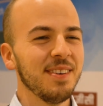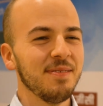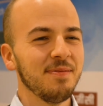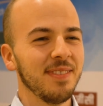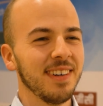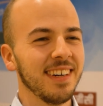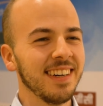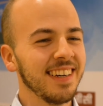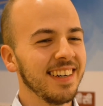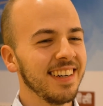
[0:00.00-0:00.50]

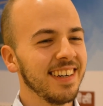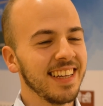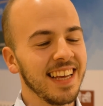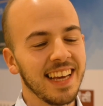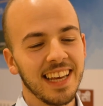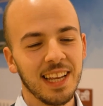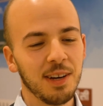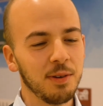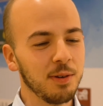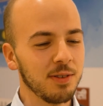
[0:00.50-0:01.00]
But
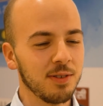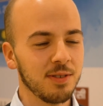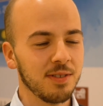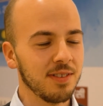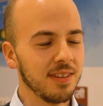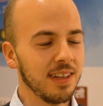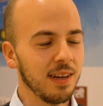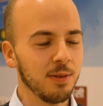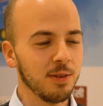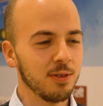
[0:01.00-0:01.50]
that
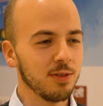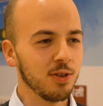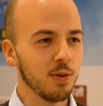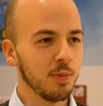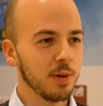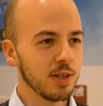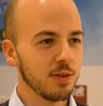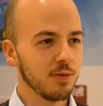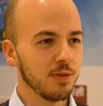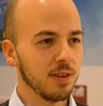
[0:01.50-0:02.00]
was so
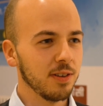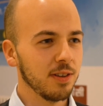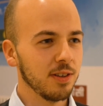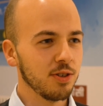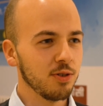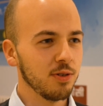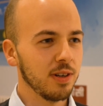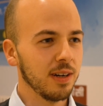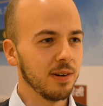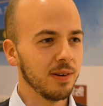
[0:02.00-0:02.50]
much fun, the
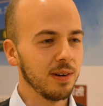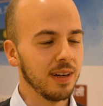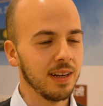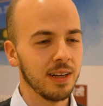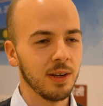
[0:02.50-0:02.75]
shootout.